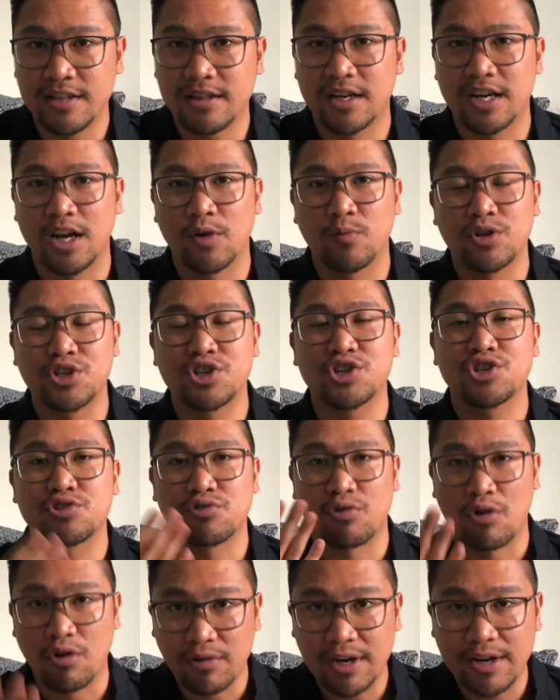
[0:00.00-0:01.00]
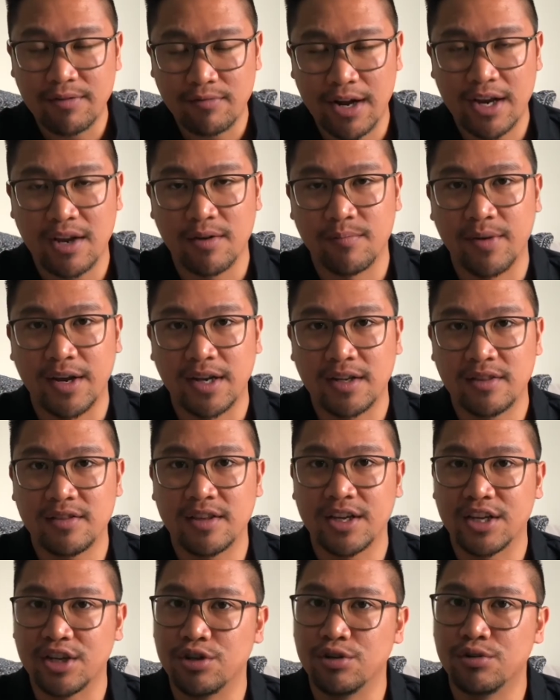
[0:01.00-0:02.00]
then I would strongly recommend
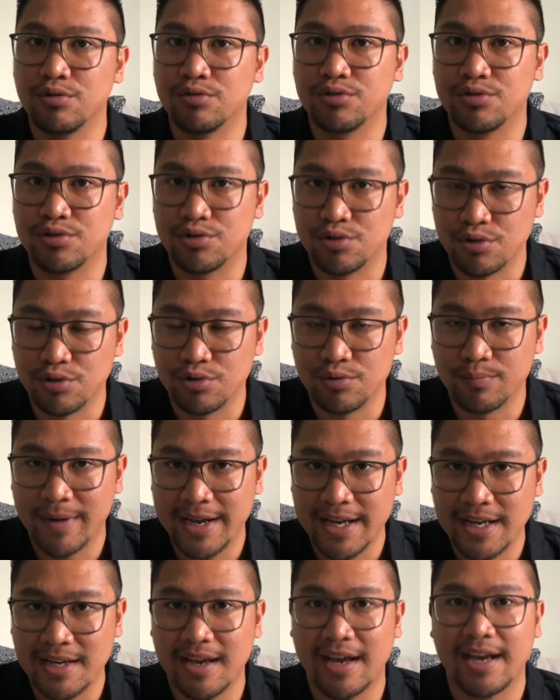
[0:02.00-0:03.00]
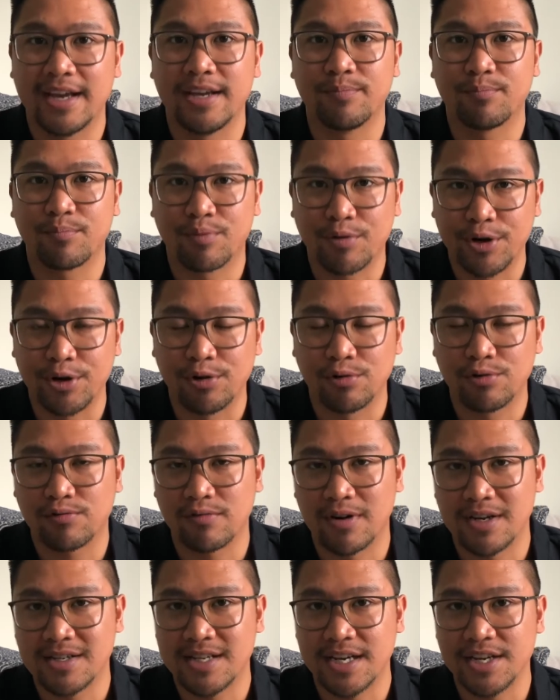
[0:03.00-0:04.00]
that you do make a
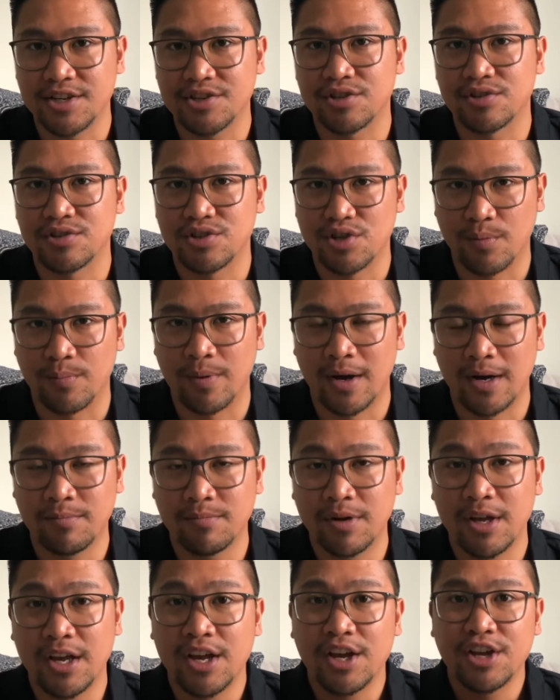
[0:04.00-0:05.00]
pre-authorization top-up